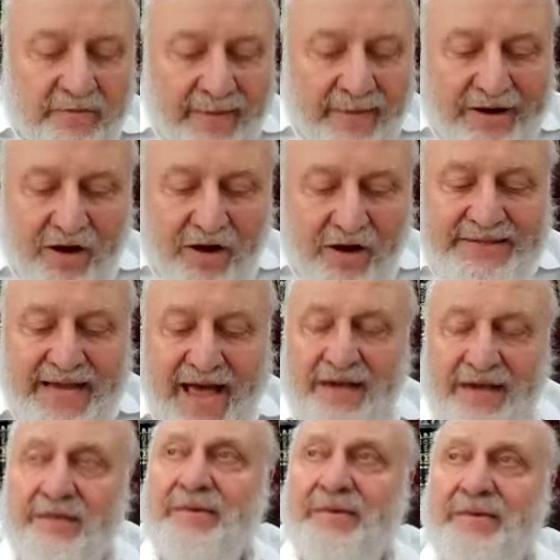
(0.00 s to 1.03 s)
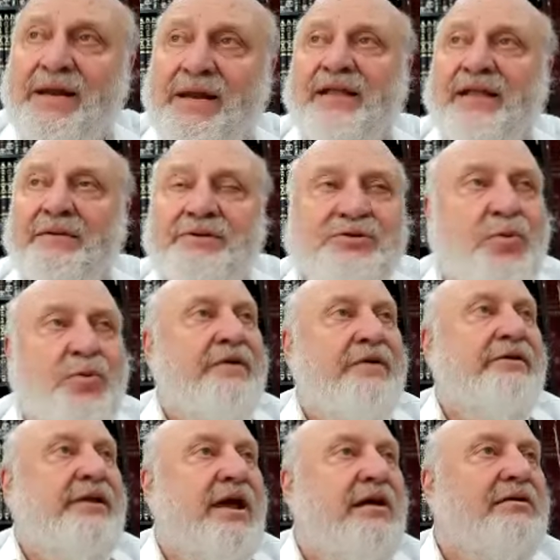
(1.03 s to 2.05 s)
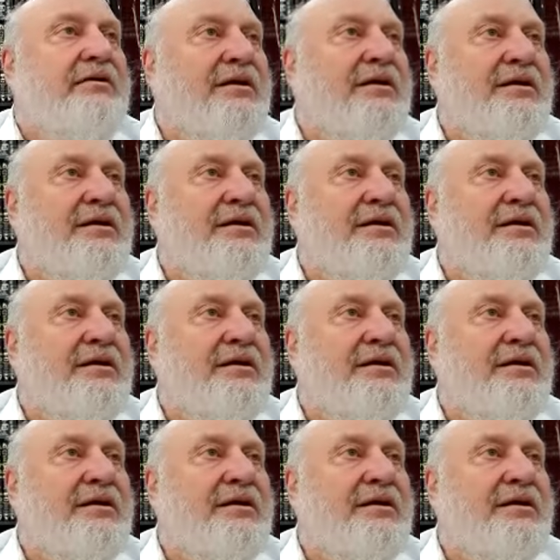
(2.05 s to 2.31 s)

My come his hand him in it. Other is wear and tear.